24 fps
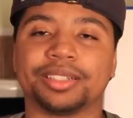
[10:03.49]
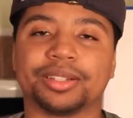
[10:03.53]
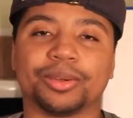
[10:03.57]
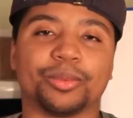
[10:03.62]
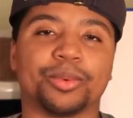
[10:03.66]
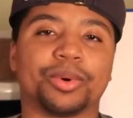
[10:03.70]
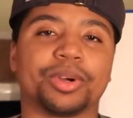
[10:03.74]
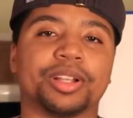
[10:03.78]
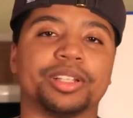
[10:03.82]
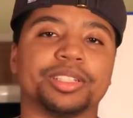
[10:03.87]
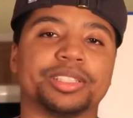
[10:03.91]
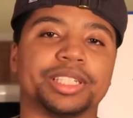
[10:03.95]

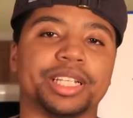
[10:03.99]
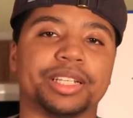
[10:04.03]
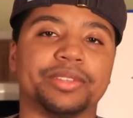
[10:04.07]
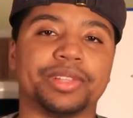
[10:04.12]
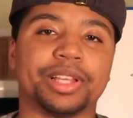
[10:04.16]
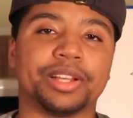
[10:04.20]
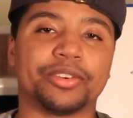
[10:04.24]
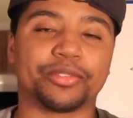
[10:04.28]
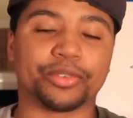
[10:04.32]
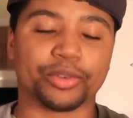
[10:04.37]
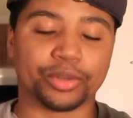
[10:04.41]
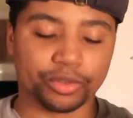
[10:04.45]
We're gonna save
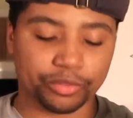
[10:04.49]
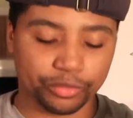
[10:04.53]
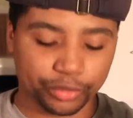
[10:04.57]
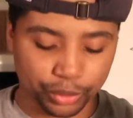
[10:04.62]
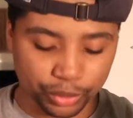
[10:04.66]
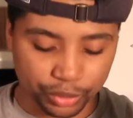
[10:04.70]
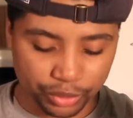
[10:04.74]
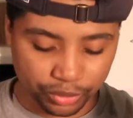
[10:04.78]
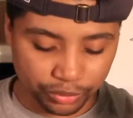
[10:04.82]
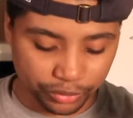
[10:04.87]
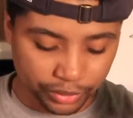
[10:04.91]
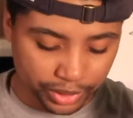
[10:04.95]
that for a
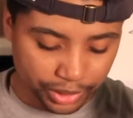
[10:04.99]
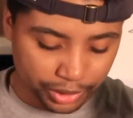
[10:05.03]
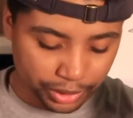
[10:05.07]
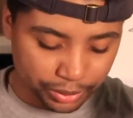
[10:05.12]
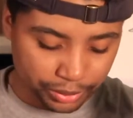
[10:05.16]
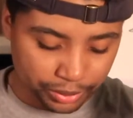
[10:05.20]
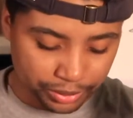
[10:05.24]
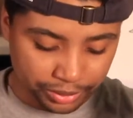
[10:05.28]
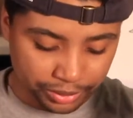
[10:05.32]
future video.